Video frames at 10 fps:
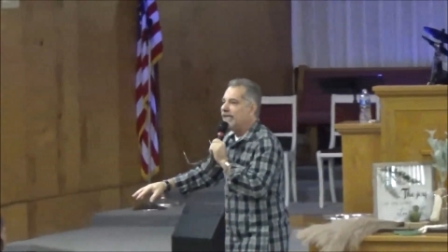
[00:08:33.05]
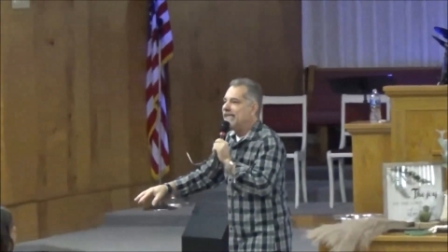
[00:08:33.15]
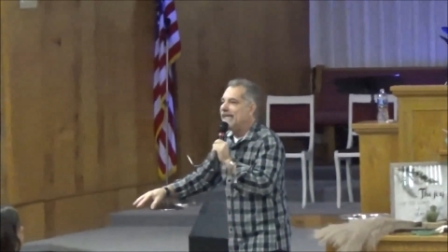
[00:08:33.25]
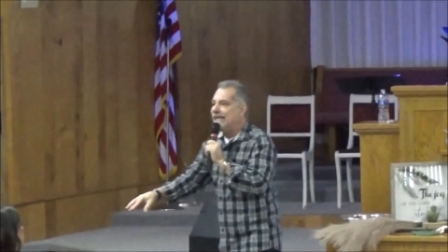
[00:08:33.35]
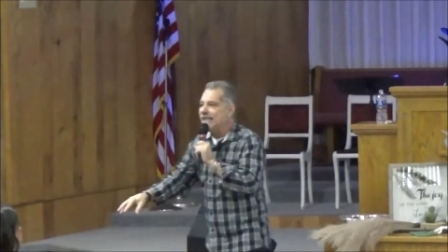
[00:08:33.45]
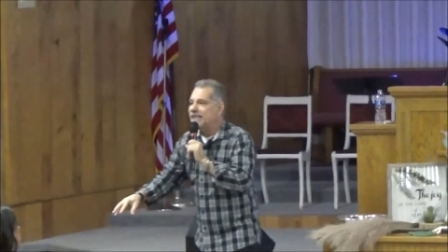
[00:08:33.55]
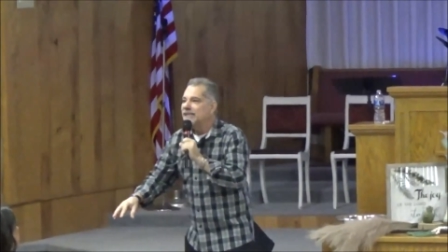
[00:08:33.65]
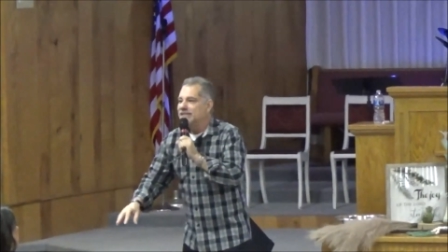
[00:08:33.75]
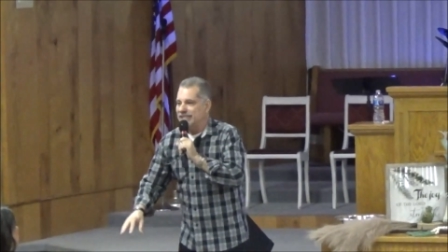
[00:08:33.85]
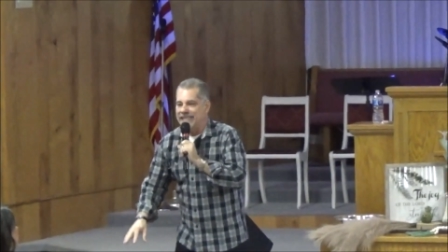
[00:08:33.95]
we need
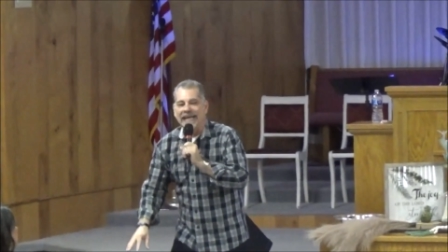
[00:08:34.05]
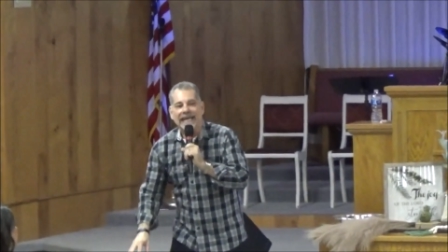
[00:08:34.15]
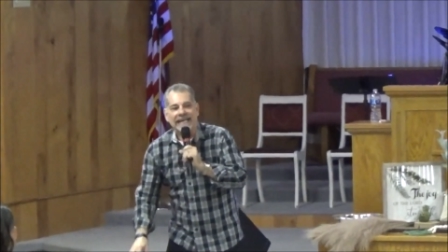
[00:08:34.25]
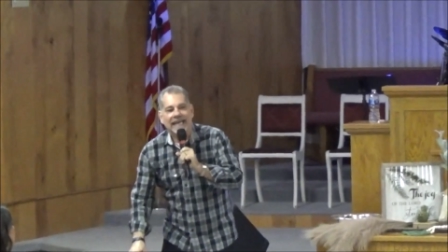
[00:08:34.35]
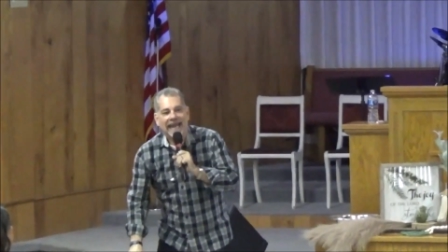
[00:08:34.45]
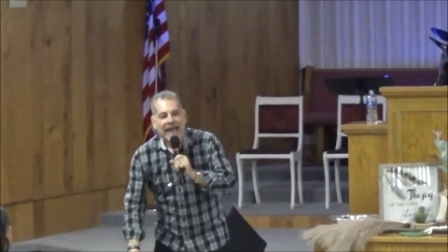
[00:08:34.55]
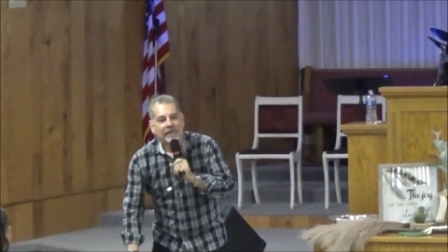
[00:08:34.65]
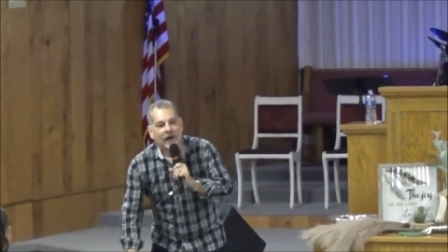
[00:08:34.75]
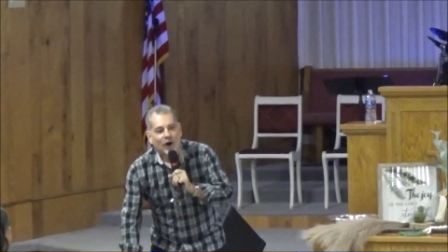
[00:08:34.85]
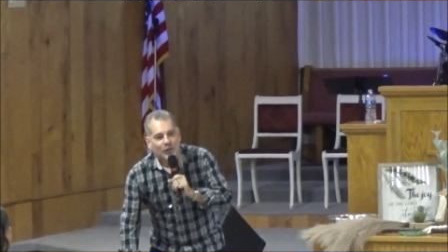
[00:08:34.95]
today
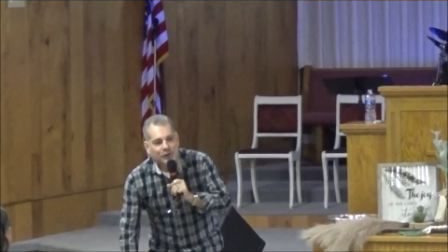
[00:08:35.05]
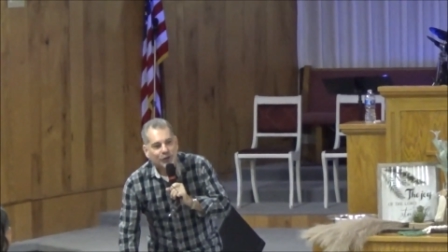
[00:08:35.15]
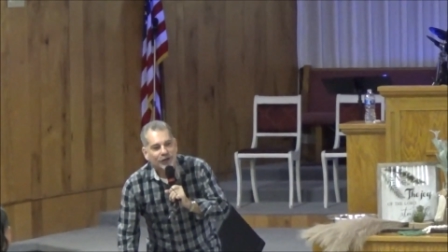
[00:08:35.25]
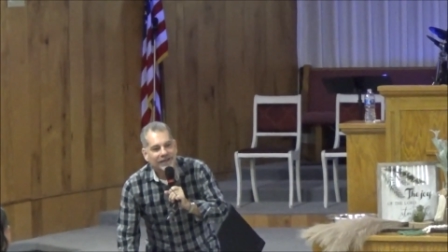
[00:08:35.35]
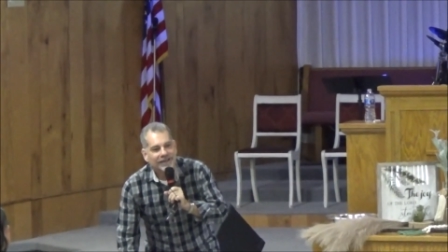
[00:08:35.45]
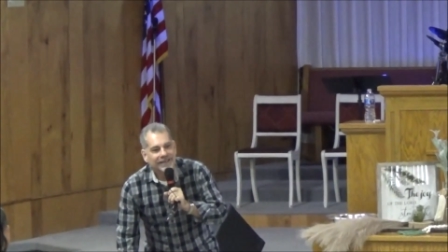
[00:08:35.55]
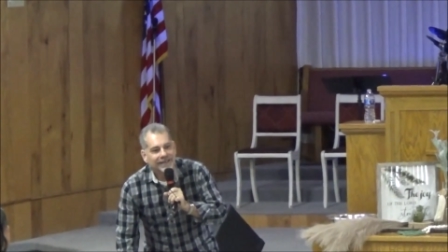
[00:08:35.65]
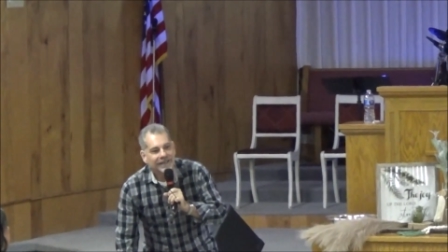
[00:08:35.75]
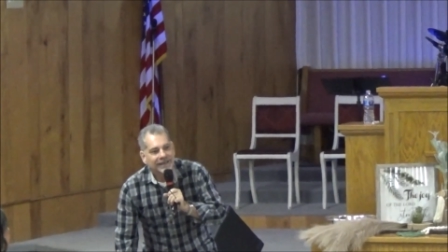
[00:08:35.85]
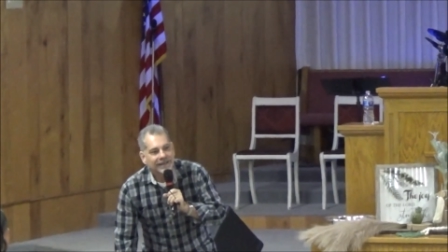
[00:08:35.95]
at the altar.
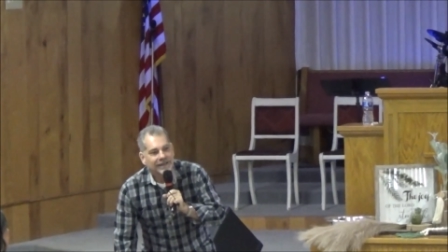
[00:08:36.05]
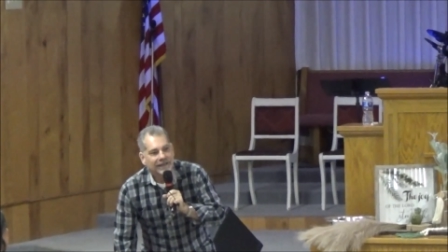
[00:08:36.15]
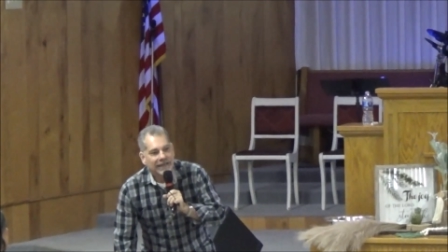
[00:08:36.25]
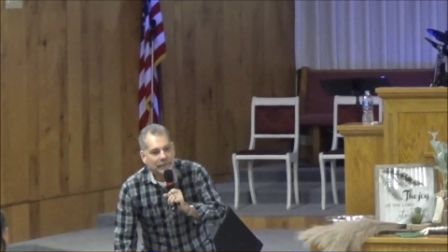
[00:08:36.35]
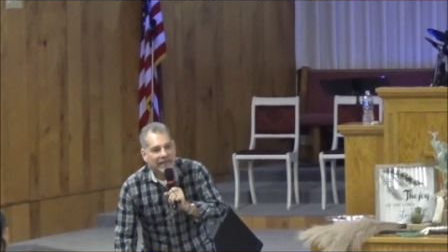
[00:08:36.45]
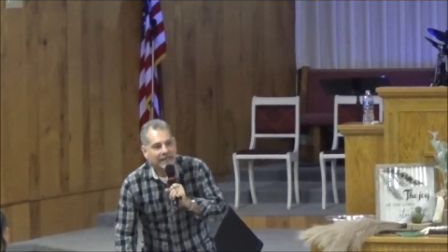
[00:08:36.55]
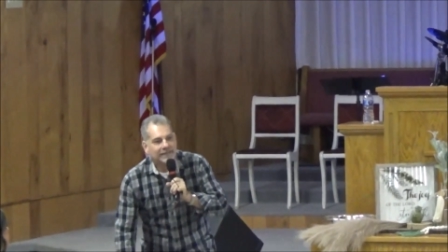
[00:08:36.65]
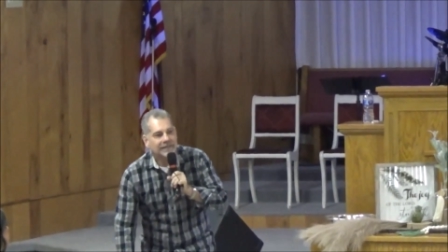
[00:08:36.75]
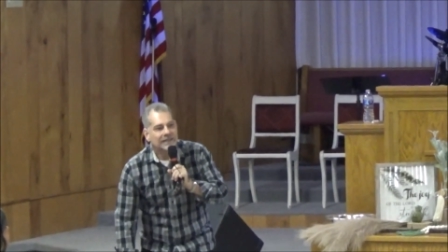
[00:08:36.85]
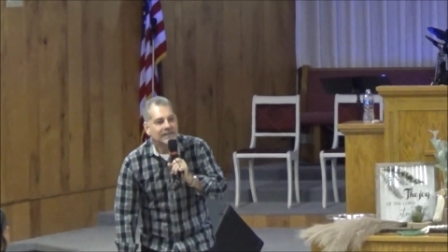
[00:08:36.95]
Amen.